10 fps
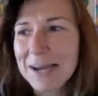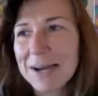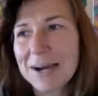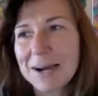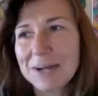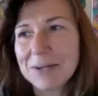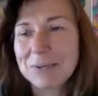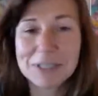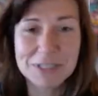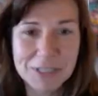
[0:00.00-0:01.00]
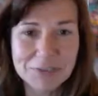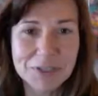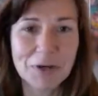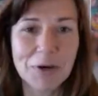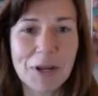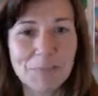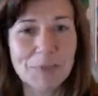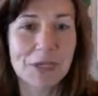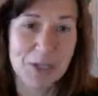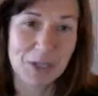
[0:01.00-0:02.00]
uh, received a great,
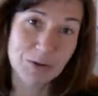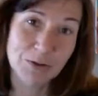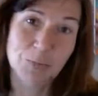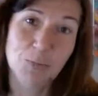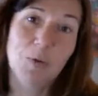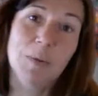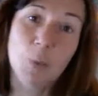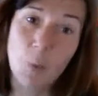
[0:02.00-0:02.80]
big, huge, warm,